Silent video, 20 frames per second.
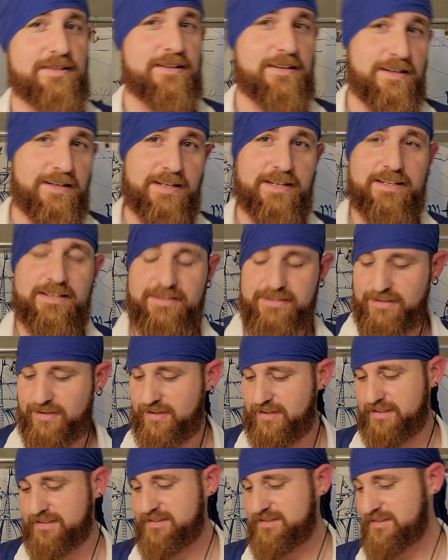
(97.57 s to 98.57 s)
All right,
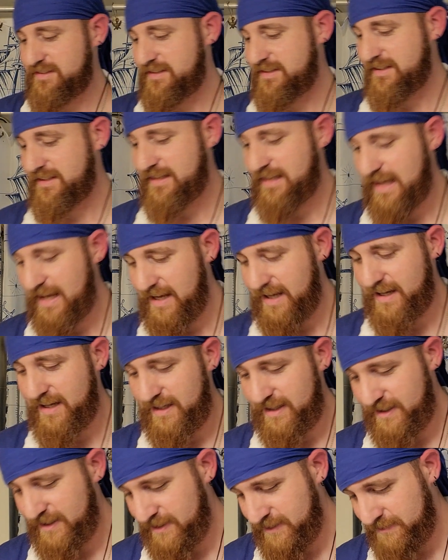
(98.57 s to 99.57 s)
honestly. So
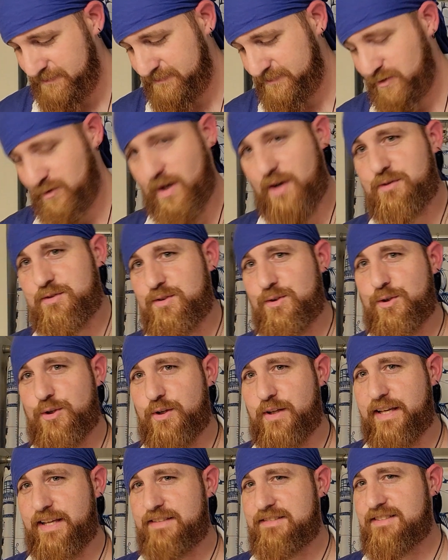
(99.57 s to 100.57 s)
I was a
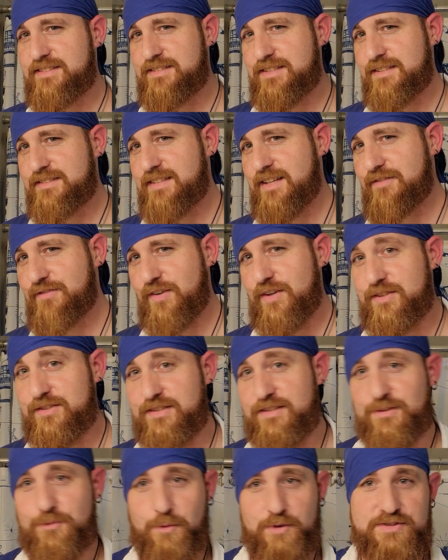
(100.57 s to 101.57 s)
little hesitant at first,
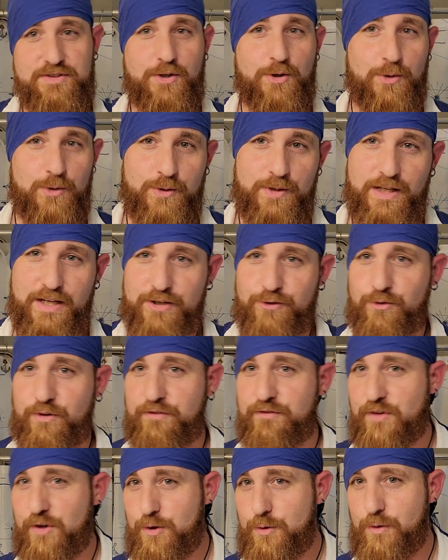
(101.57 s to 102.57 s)
and there wasn't a whole lot of
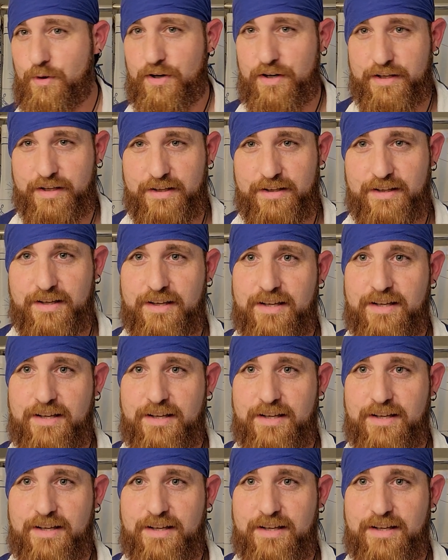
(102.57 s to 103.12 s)
review on it.